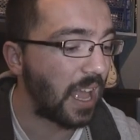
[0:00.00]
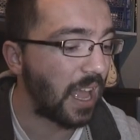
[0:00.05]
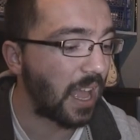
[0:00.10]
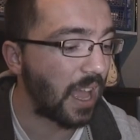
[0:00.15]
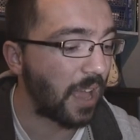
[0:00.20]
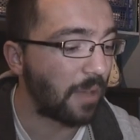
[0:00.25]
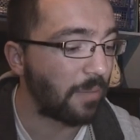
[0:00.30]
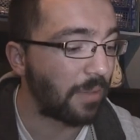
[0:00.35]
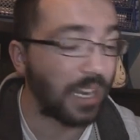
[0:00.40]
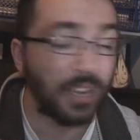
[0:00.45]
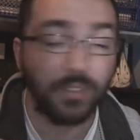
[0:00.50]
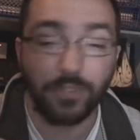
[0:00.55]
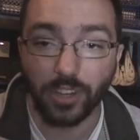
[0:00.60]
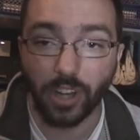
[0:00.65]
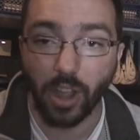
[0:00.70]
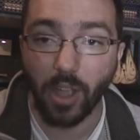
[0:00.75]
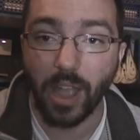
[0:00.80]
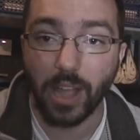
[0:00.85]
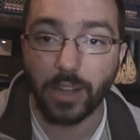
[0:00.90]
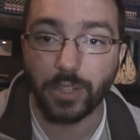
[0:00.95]
And if
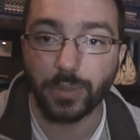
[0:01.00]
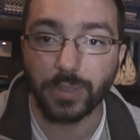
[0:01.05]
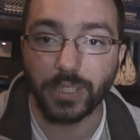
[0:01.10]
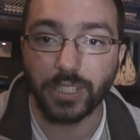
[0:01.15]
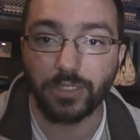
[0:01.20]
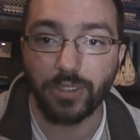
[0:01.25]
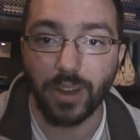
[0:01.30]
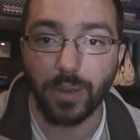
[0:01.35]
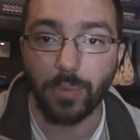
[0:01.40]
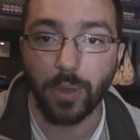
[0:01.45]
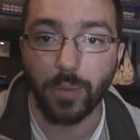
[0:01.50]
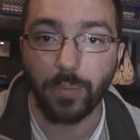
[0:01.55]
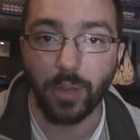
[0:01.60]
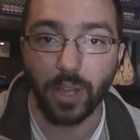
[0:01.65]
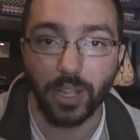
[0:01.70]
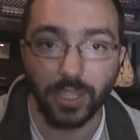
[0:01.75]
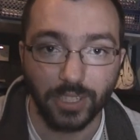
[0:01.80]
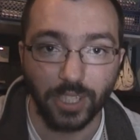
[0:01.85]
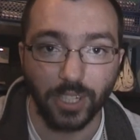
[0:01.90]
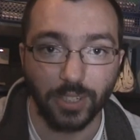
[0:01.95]
you know how to integrate by
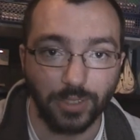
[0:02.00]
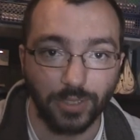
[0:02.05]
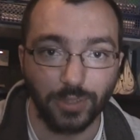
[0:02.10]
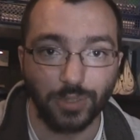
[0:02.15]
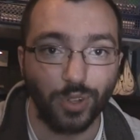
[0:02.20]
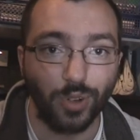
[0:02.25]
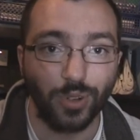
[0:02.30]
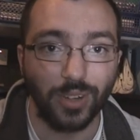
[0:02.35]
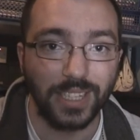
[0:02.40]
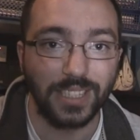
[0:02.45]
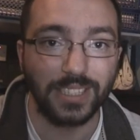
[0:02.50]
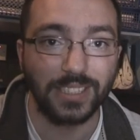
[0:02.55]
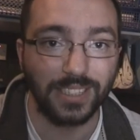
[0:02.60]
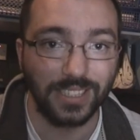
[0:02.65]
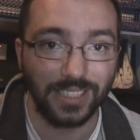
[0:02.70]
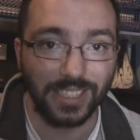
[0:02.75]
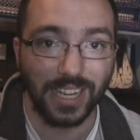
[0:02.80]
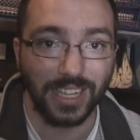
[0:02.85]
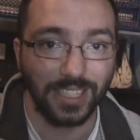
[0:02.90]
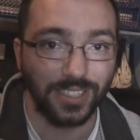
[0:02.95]
parts, I strongly
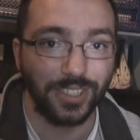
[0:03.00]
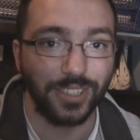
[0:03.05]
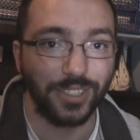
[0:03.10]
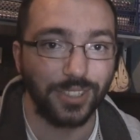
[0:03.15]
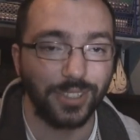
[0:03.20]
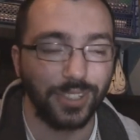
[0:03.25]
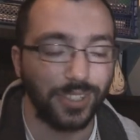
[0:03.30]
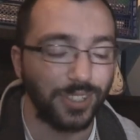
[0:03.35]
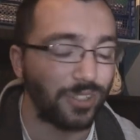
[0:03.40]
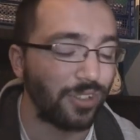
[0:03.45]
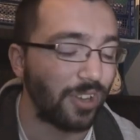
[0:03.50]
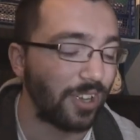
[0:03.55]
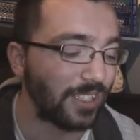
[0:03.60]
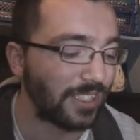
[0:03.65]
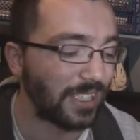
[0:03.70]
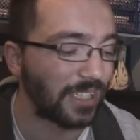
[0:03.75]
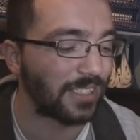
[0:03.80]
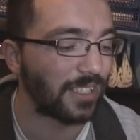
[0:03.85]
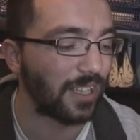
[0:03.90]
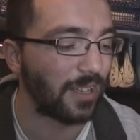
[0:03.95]
suggest you try
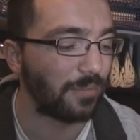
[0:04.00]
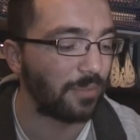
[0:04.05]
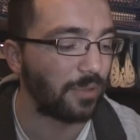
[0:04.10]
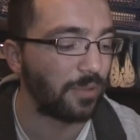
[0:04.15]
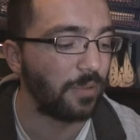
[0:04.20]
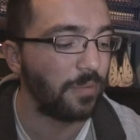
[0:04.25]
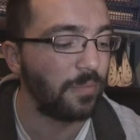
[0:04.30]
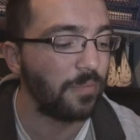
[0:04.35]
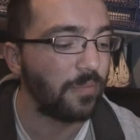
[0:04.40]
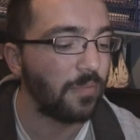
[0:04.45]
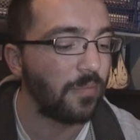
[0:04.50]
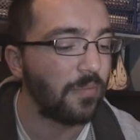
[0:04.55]
this example.